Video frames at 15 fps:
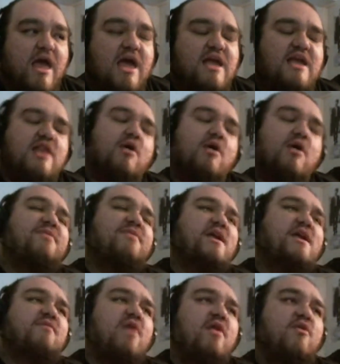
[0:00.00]
You know, I'm thinking
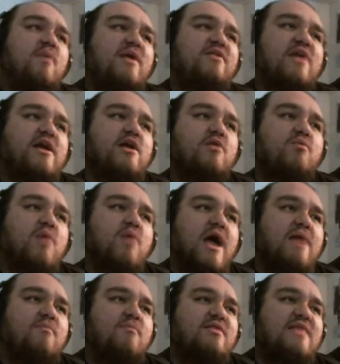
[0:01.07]
of all the ways I could
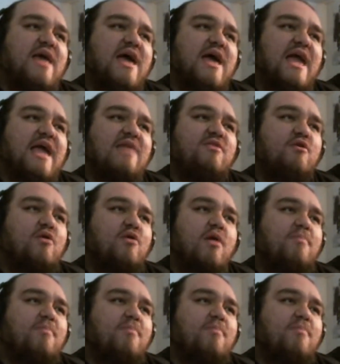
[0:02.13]
rhyme with that, and they're all